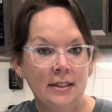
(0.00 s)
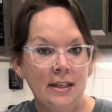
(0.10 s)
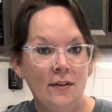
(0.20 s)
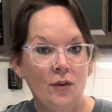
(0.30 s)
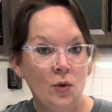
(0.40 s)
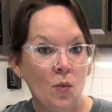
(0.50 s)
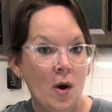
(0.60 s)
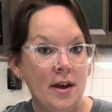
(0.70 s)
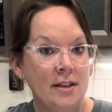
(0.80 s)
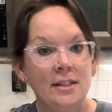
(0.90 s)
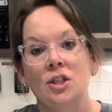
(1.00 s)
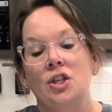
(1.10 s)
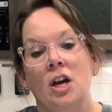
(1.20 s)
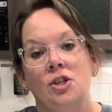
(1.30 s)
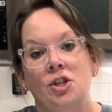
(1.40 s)
if you want a
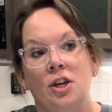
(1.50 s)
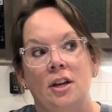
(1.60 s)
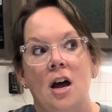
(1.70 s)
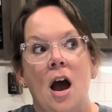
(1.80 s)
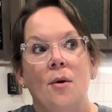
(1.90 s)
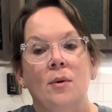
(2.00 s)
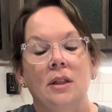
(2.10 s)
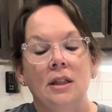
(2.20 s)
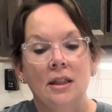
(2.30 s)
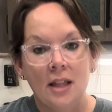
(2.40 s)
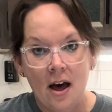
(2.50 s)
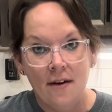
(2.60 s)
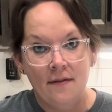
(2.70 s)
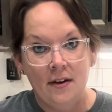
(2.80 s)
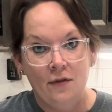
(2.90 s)
suggestion, I would
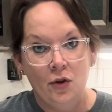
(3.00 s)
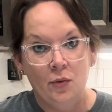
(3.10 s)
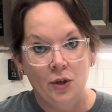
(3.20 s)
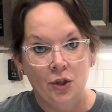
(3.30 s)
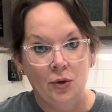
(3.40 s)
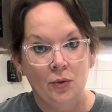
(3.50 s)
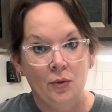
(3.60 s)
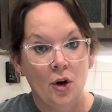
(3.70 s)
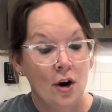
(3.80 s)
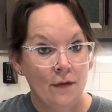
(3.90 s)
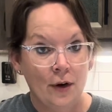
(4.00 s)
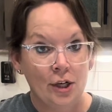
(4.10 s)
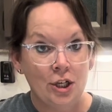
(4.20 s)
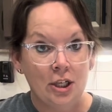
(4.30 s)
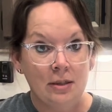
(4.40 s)
love if you would do car
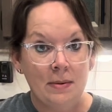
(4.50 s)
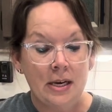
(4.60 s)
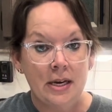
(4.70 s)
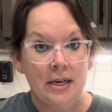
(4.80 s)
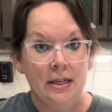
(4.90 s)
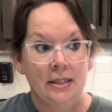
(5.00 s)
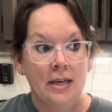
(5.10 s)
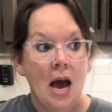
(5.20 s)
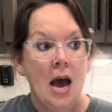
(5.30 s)
freshies because